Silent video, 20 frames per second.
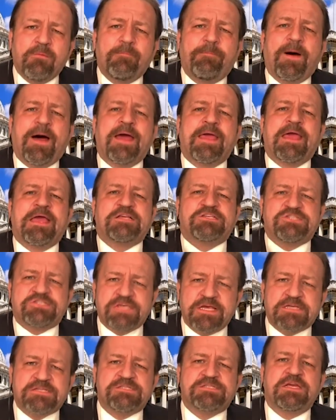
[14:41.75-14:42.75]
by a
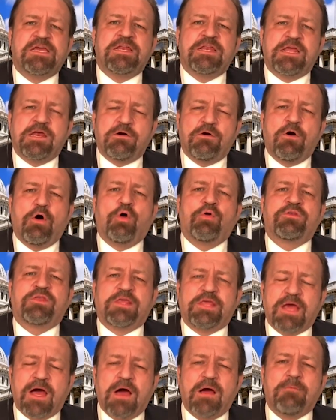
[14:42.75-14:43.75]
16 year old
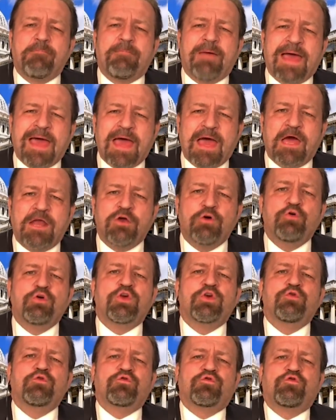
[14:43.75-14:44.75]
young man who
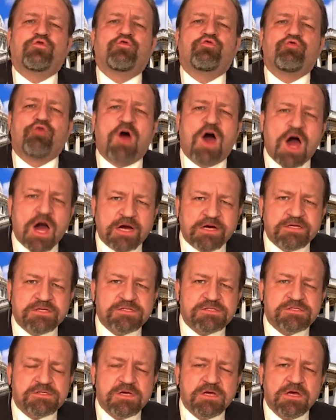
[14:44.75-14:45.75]
used
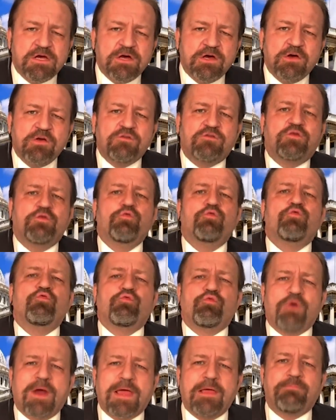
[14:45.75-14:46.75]
drugs to
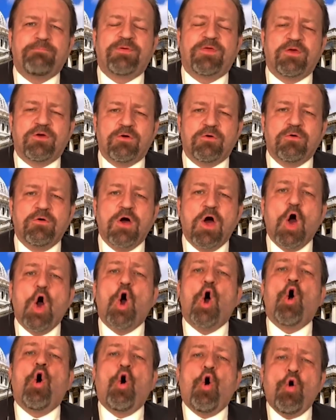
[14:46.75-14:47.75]
rape you,
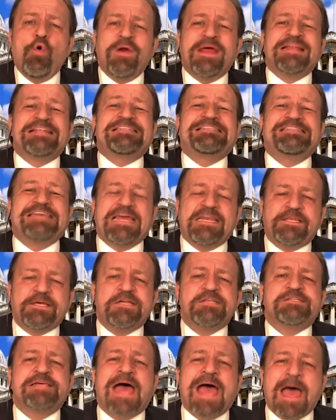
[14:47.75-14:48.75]
or it
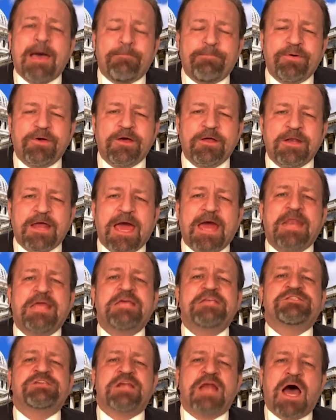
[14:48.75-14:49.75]
didn't happen and
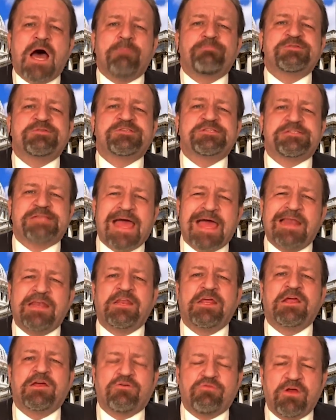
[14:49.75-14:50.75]
he's an
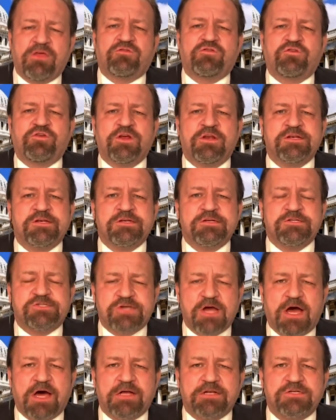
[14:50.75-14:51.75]
upstanding Christian
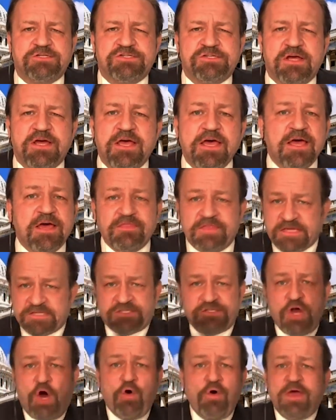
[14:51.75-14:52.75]
judge.
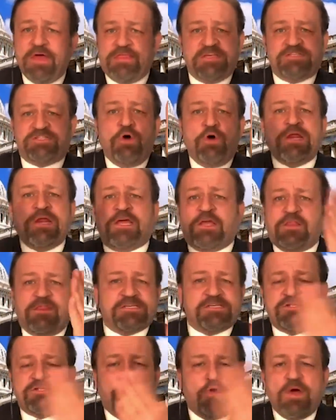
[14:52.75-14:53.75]
There's no, there's no,
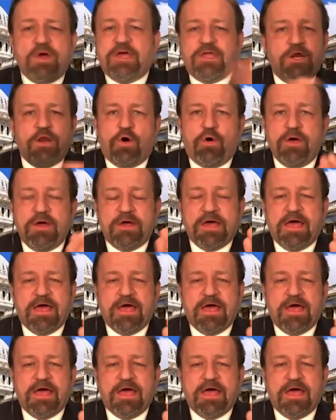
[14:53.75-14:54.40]
there's no, you know,